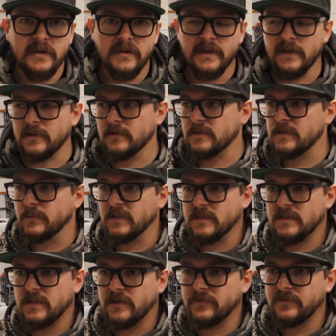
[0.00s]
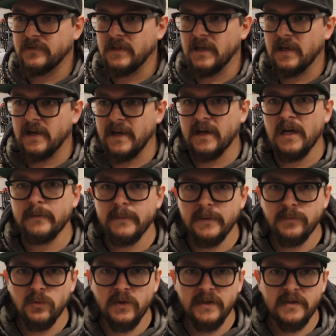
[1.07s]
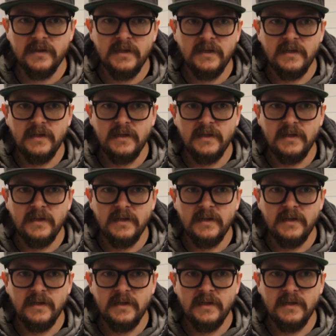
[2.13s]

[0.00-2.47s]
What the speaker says: Like some of the stuff that I come up with,